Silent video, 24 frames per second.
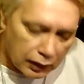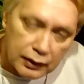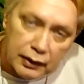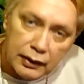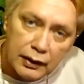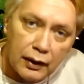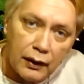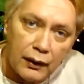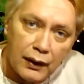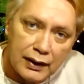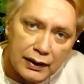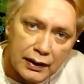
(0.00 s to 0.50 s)

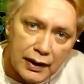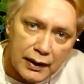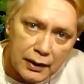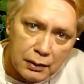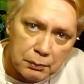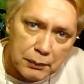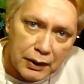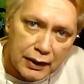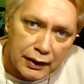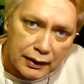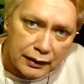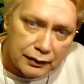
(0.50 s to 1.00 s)
you know, I like
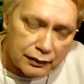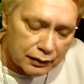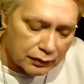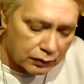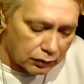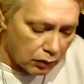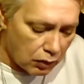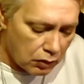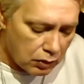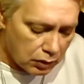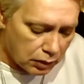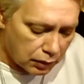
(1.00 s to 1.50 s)
making the
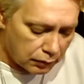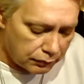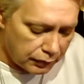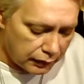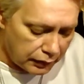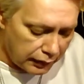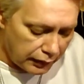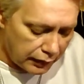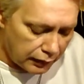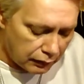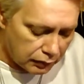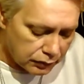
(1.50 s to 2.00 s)
longer
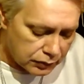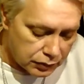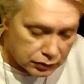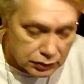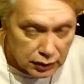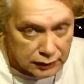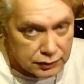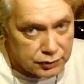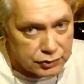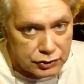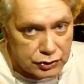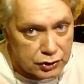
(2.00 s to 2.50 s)
videos.
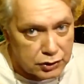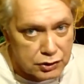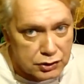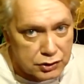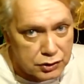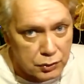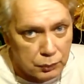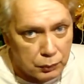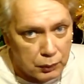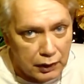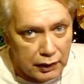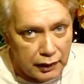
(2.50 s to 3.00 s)
That's just
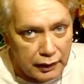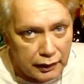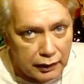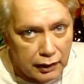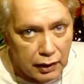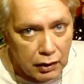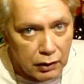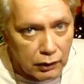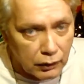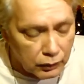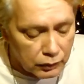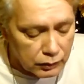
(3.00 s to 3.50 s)
the way it
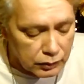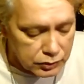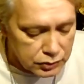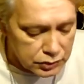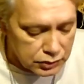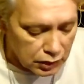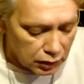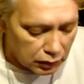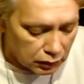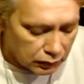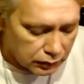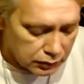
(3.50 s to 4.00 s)
goes.
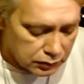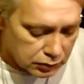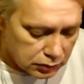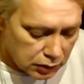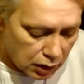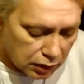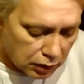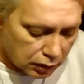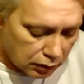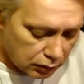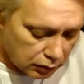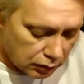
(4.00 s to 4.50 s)
You know, it's
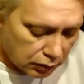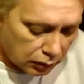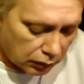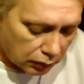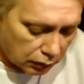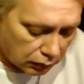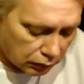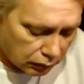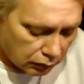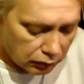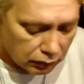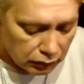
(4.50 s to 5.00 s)
not, you
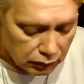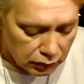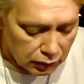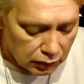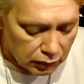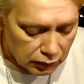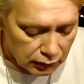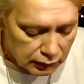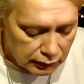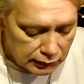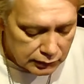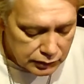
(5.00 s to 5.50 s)
know,
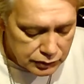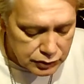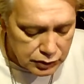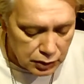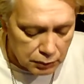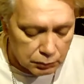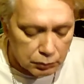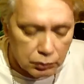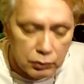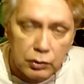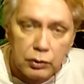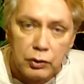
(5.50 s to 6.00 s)

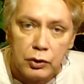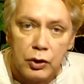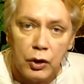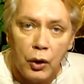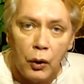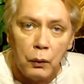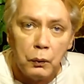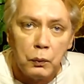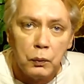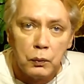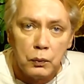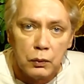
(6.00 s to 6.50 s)
some
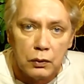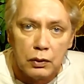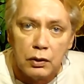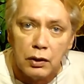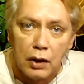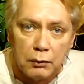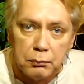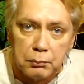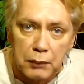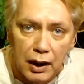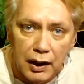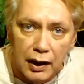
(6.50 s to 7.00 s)
goal
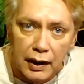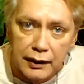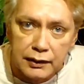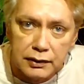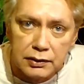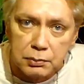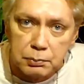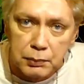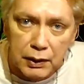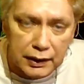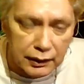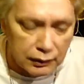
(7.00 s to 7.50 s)
of mine
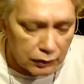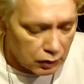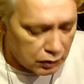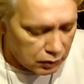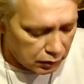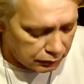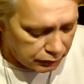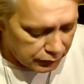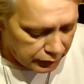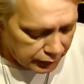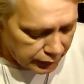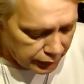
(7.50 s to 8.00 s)
to make
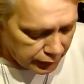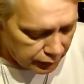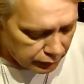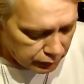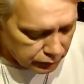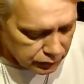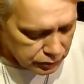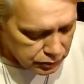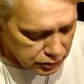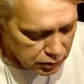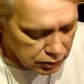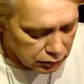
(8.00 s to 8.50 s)
long
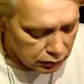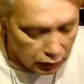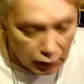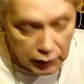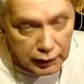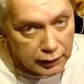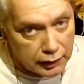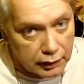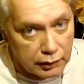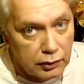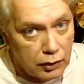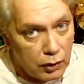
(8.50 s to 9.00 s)
videos. I
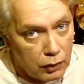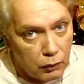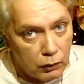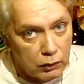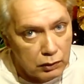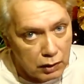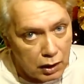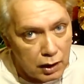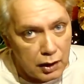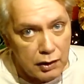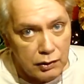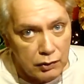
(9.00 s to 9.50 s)
can go a
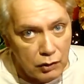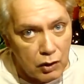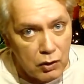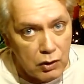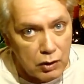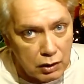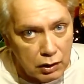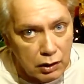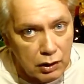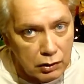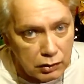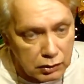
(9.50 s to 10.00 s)
lot
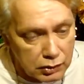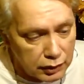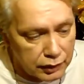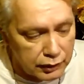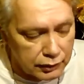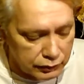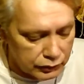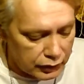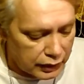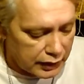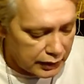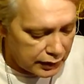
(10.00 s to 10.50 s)
longer
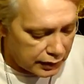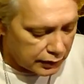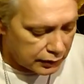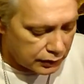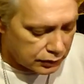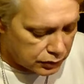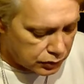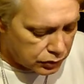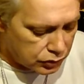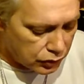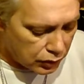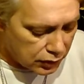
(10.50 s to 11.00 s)
in readings,
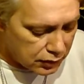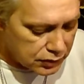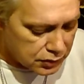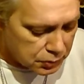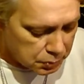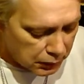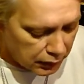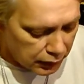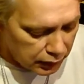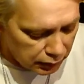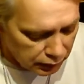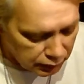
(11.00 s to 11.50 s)
trust
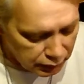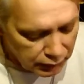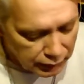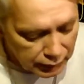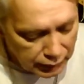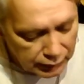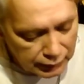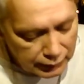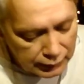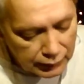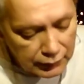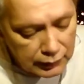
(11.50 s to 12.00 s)
me.
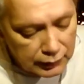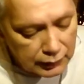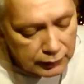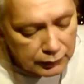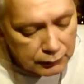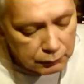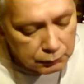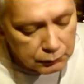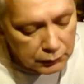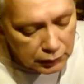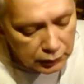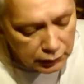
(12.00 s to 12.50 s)

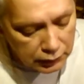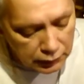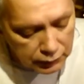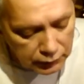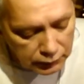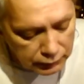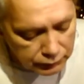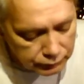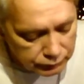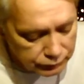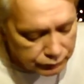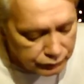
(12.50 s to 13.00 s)
But
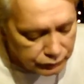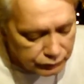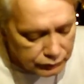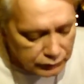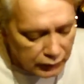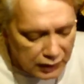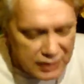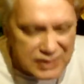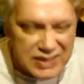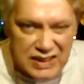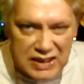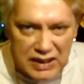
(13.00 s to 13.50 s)

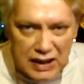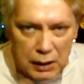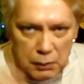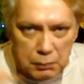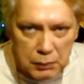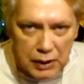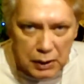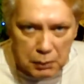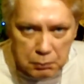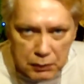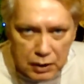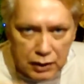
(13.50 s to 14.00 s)
I see how
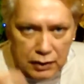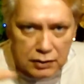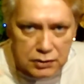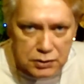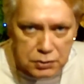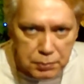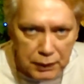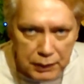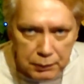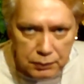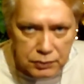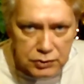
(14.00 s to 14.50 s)
many minutes
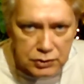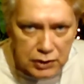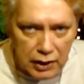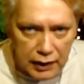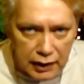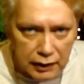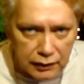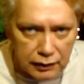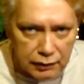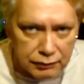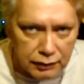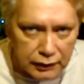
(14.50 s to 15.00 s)
people stay
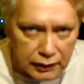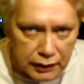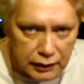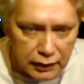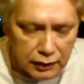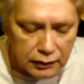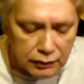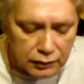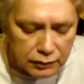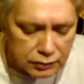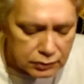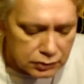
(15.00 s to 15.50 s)
in the
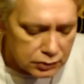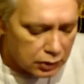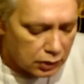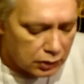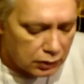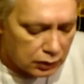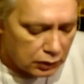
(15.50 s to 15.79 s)
videos